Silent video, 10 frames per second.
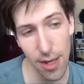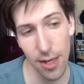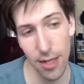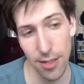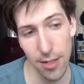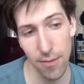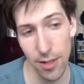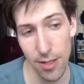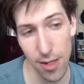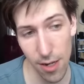It's a really
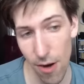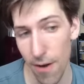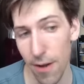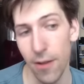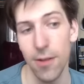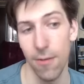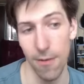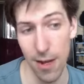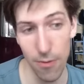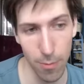sick card. It's
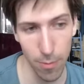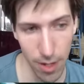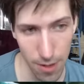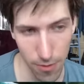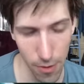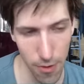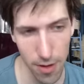great with Blade Flurry,